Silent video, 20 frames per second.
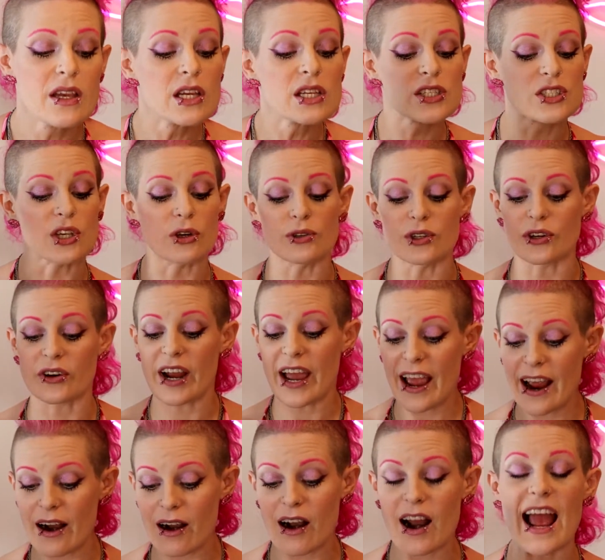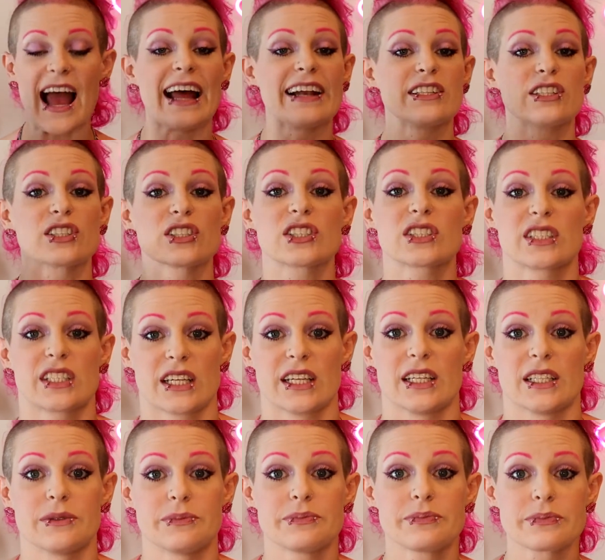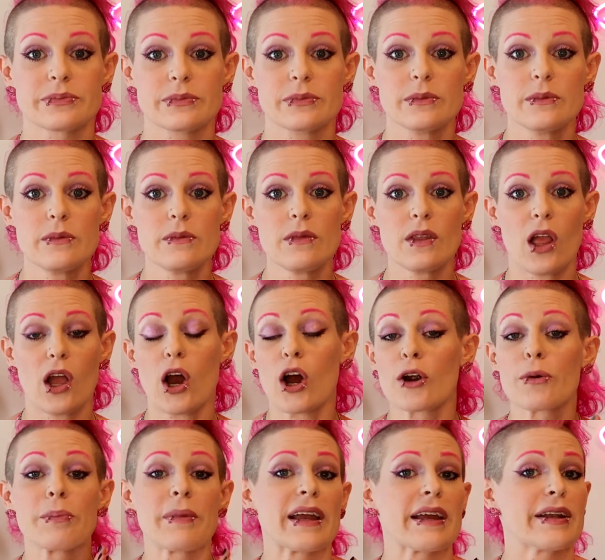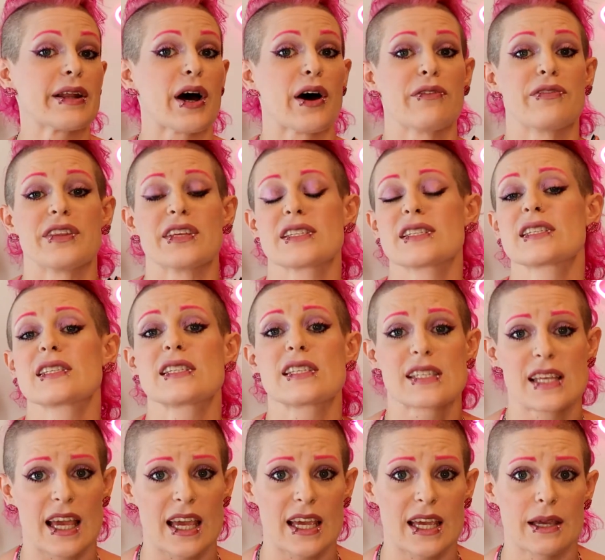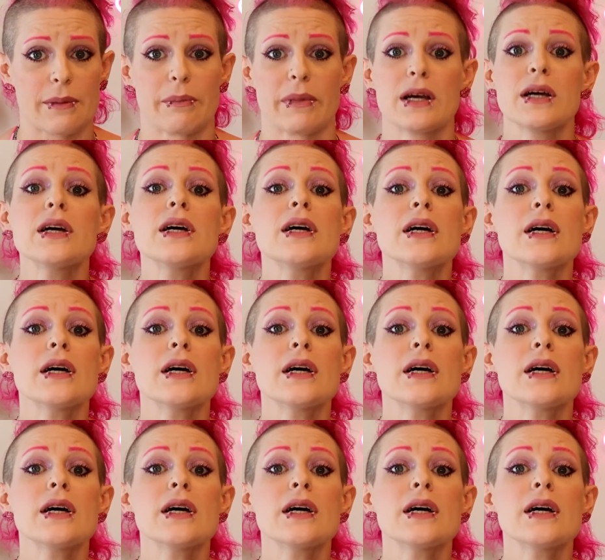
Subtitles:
So your hair and your skin are made of the same